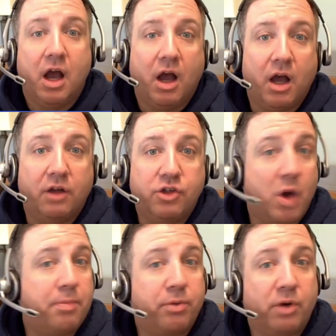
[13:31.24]
uh,
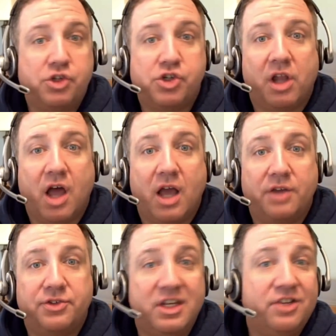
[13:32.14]
to
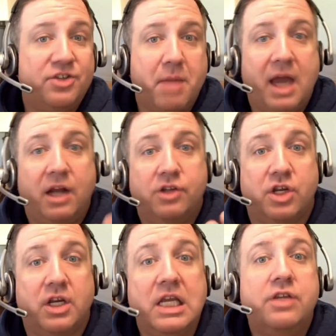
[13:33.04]
operationalize, easy to
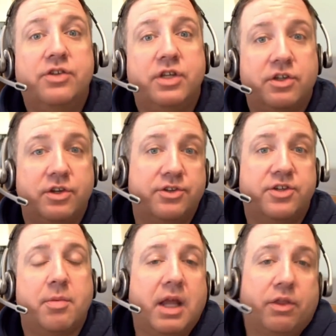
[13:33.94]
manage, and easy to
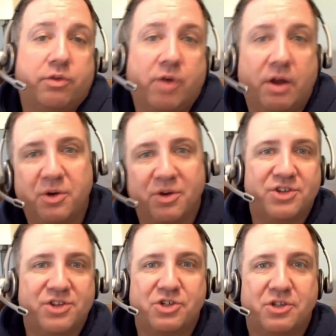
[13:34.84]
disseminate throughout the
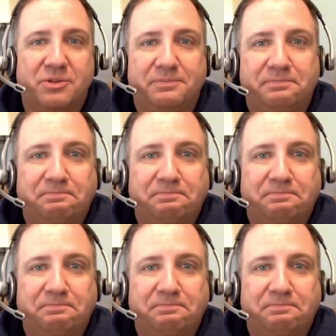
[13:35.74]
organization.